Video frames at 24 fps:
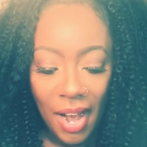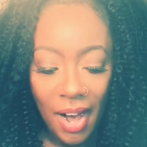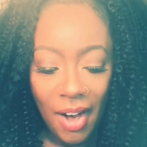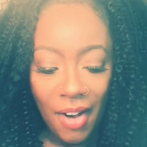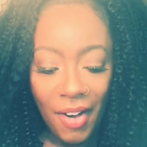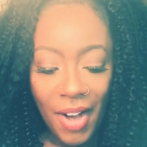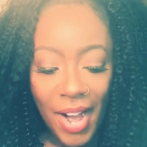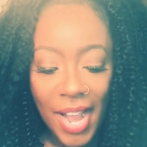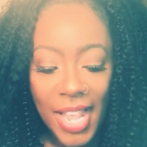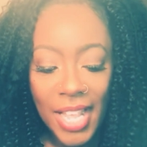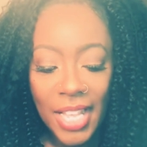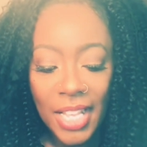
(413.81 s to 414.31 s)

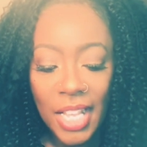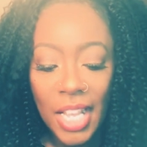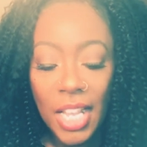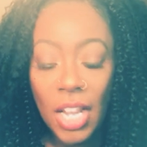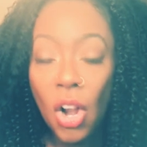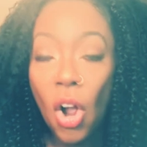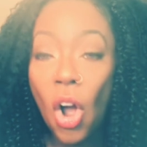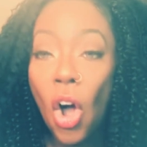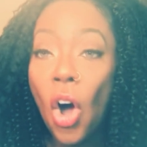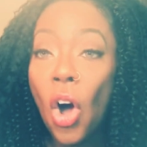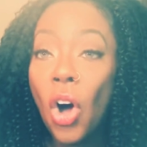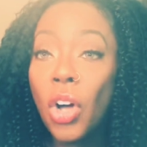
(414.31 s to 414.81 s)
All right,
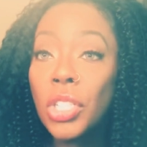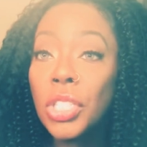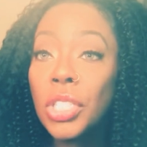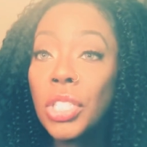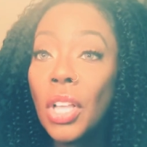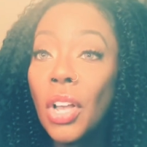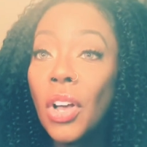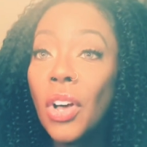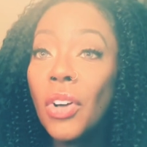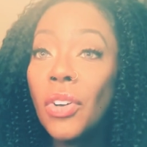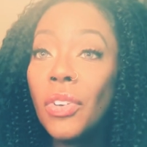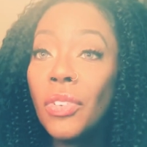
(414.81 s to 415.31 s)
it
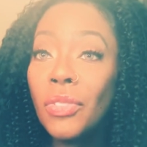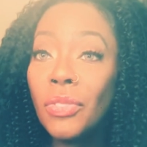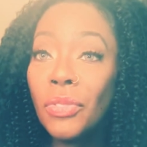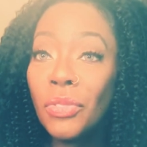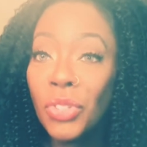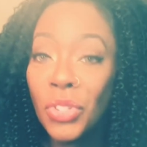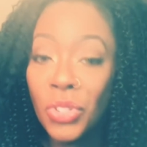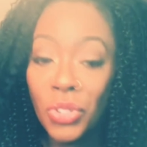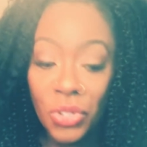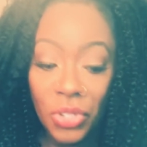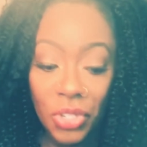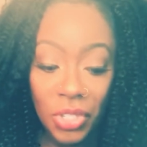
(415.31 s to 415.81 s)
also
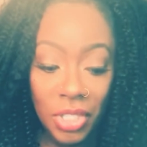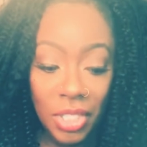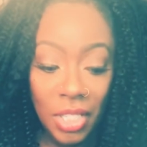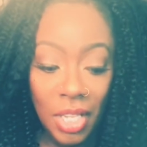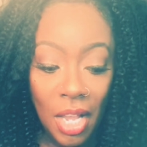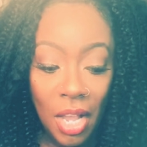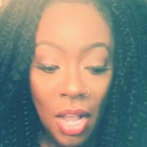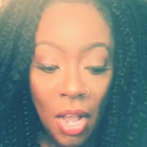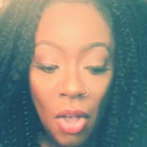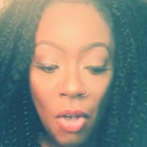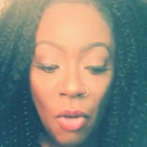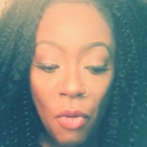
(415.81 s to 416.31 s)
rules
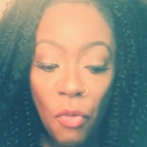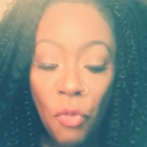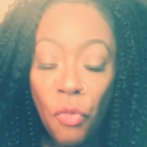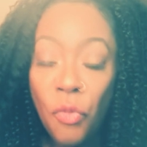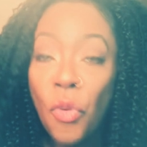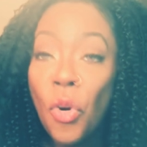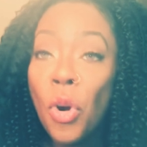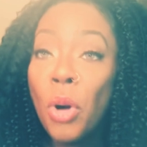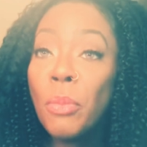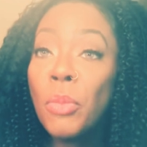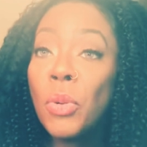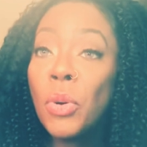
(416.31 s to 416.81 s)

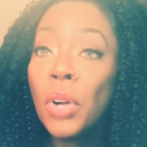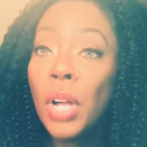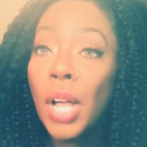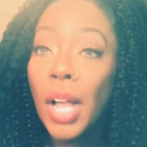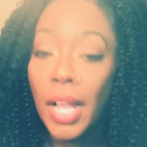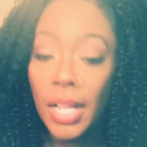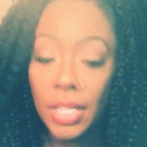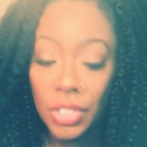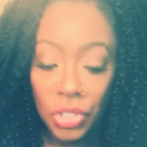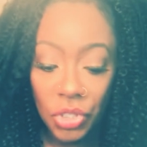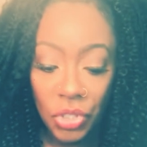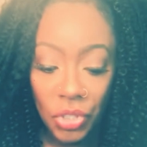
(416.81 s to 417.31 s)
formal
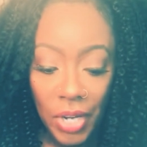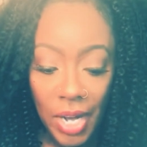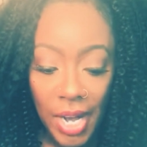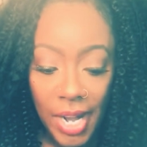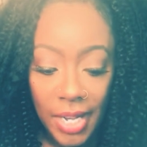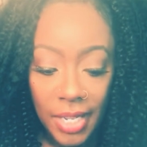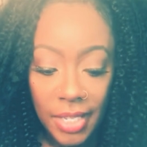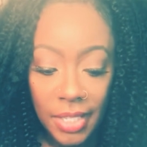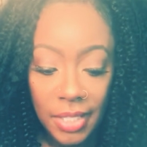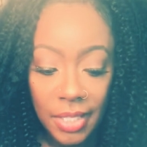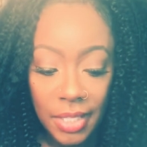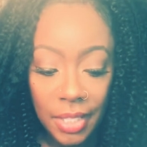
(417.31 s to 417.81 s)

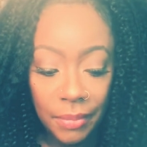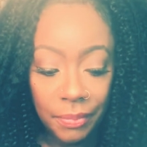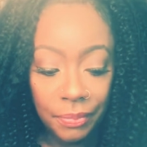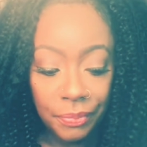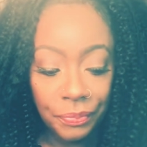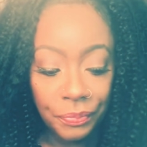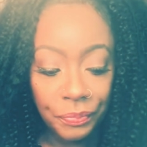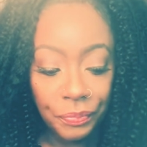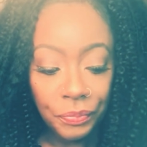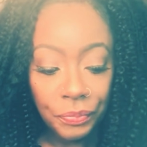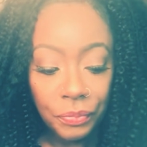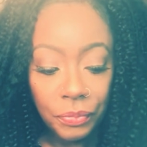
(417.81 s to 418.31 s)
contracts,
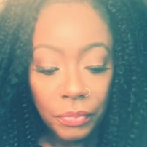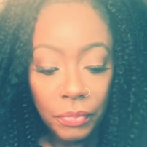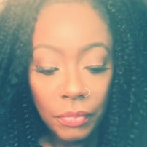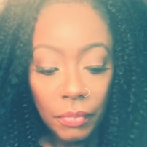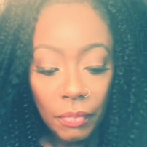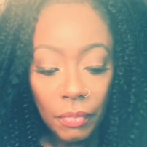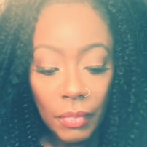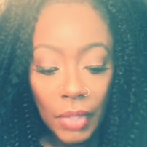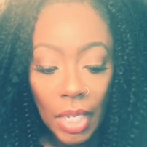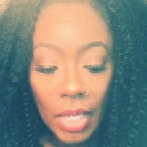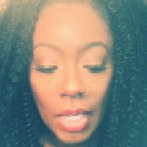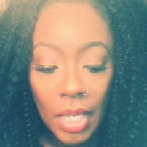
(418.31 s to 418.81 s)

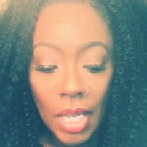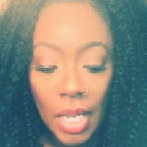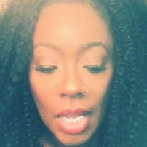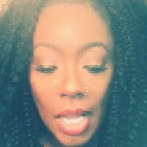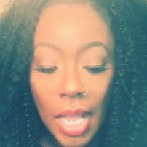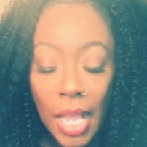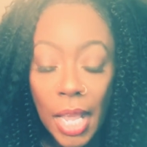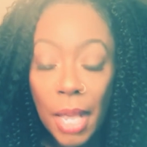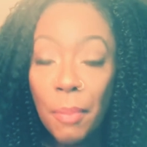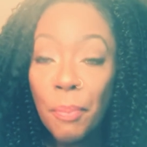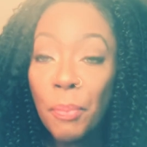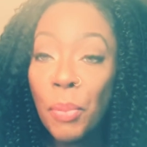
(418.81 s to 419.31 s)

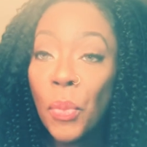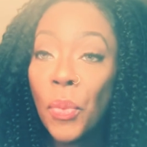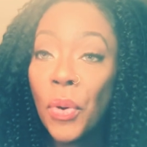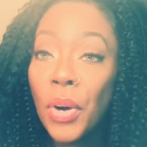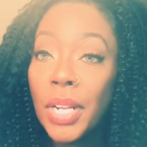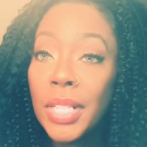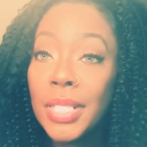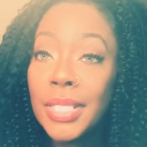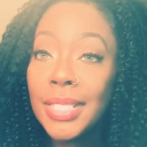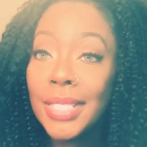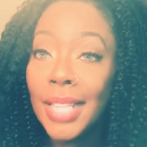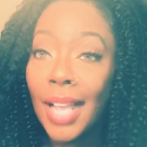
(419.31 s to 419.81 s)

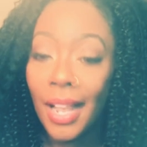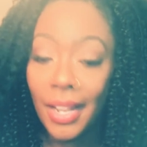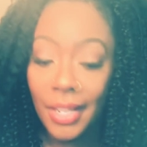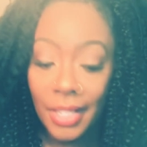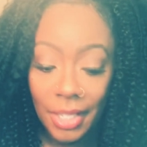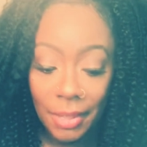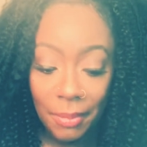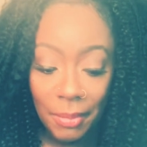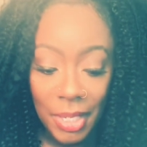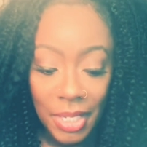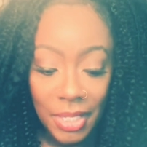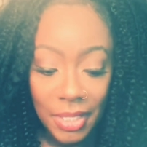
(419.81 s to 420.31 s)
important
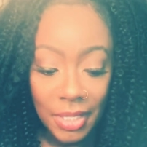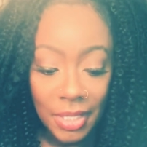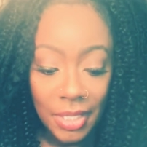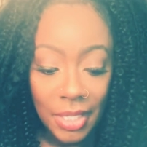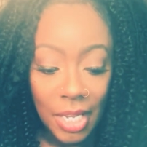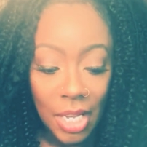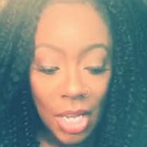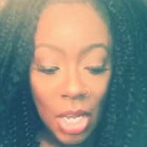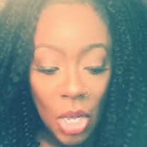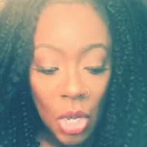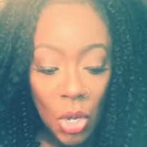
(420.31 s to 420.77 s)
documents,